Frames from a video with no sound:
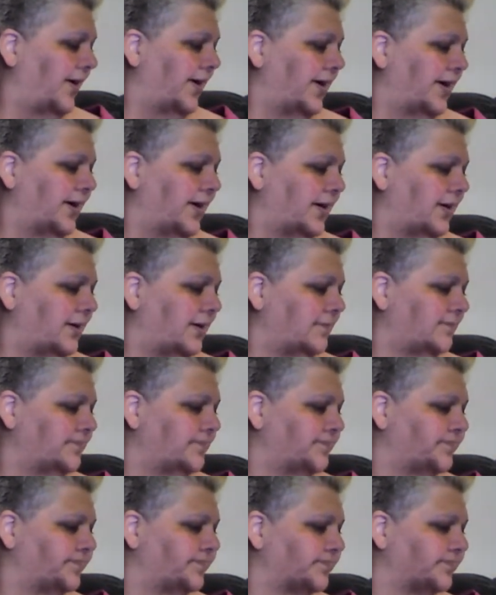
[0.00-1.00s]
um,
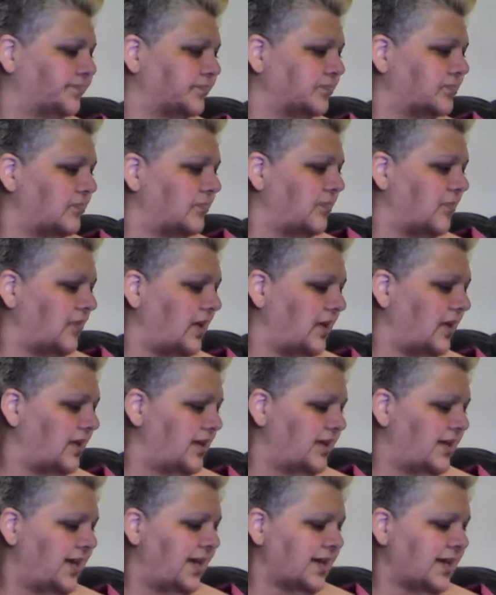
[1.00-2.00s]

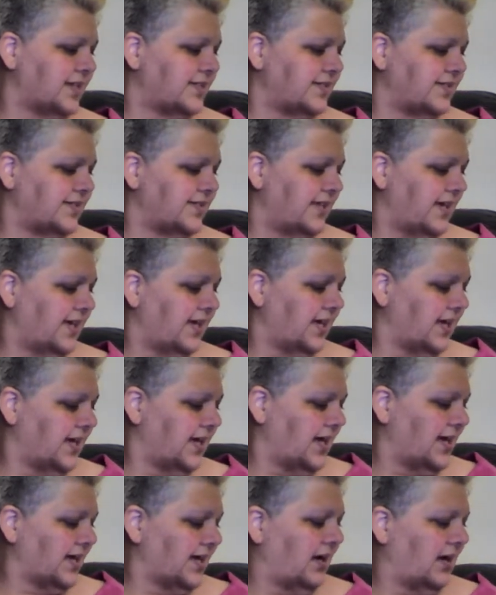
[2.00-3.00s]
next thing
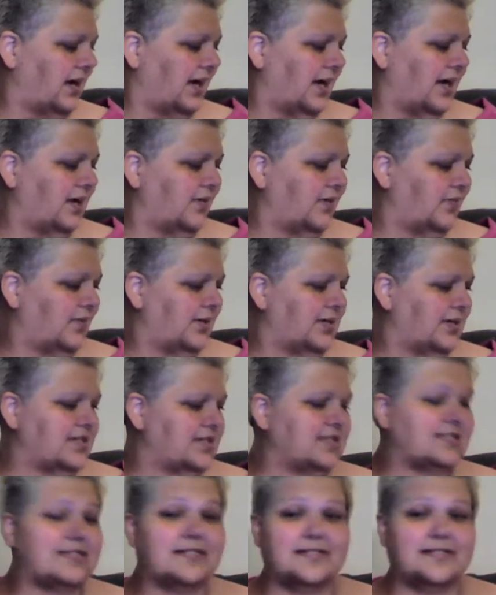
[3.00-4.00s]
I got
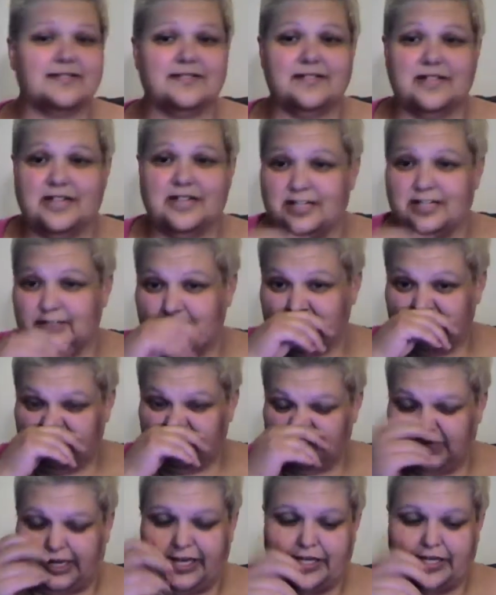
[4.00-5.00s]
was um,
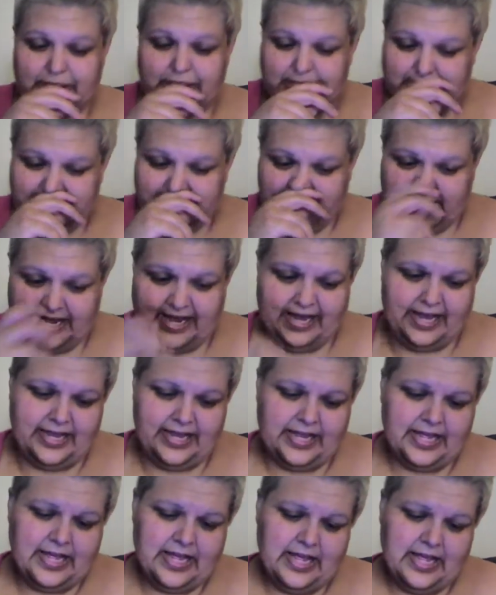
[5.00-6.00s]
I got this
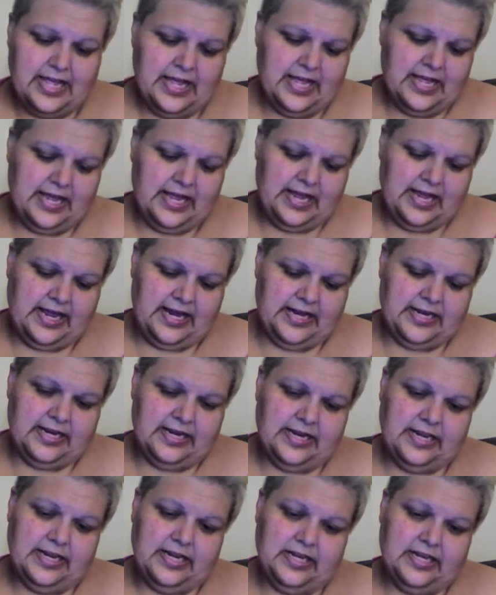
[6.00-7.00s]
today and
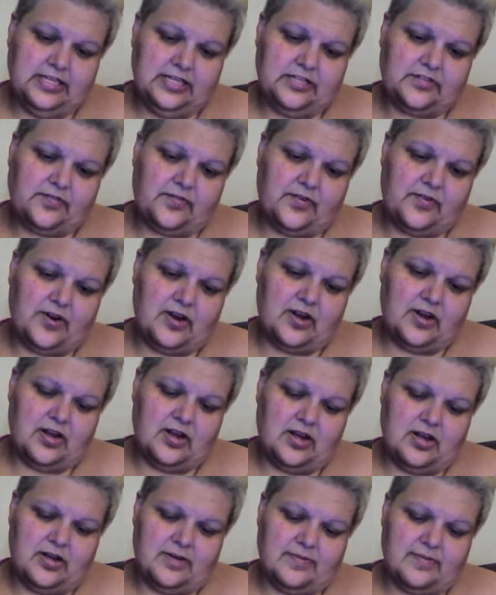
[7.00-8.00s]
it is
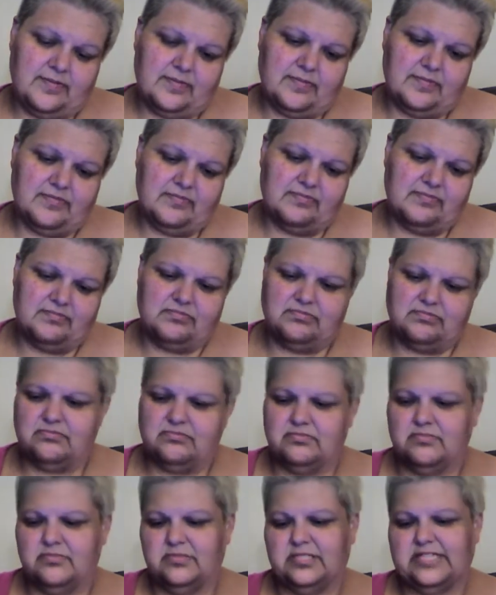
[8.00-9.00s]
from
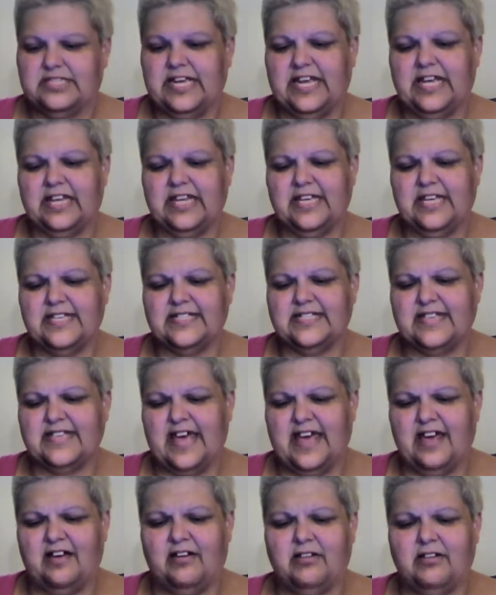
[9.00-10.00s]
Daily
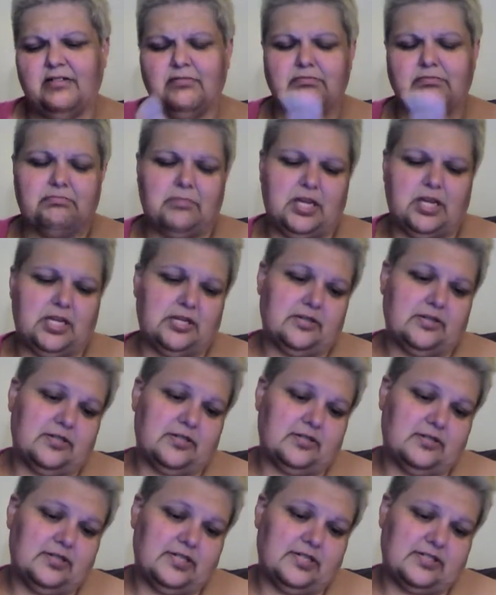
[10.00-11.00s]
Sale. I don't
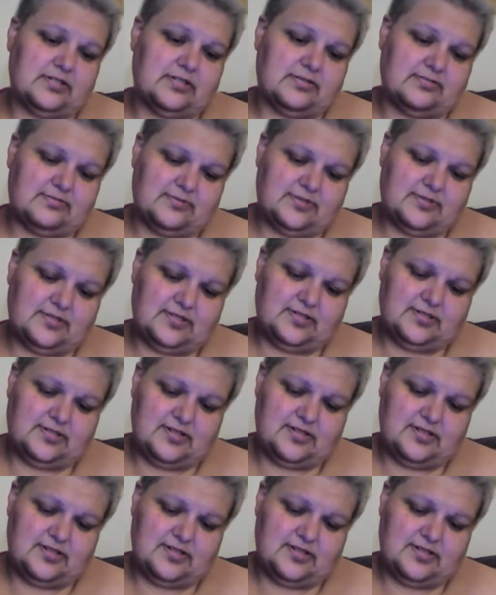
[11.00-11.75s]
know. It, it